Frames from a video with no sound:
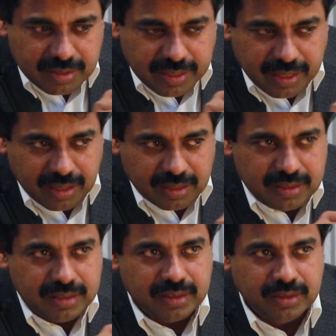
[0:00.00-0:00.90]
here.
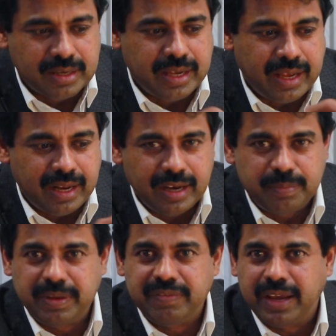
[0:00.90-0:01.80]
Okay,
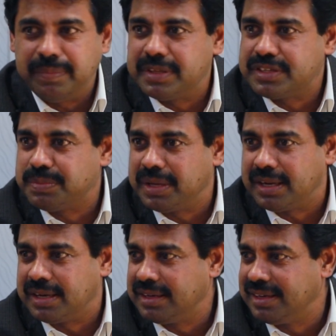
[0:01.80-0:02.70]
let me wipe this
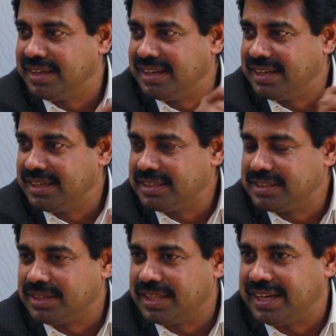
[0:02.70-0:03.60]
mirror
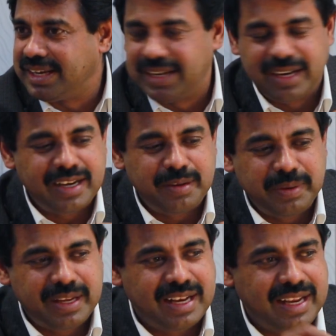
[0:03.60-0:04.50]
so that let it
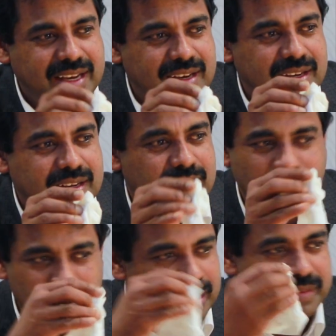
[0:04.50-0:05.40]
be clean.
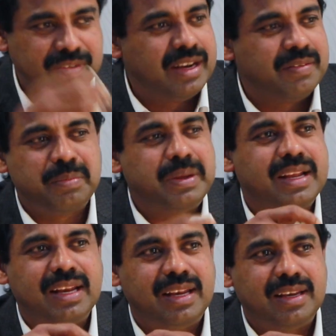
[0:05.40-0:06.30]
No, it will never be
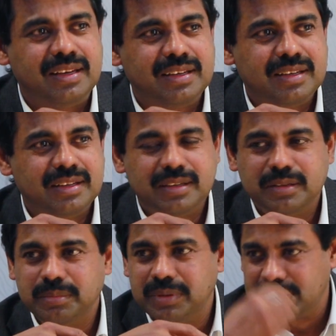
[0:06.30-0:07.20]
clean
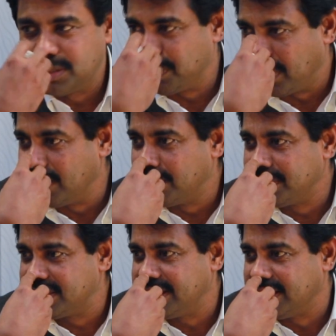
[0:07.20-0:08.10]
because the problem
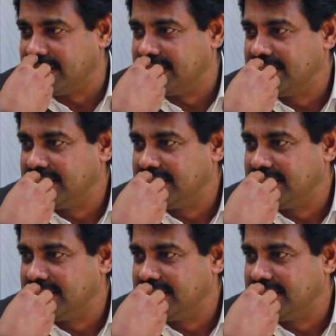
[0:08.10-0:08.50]
is here.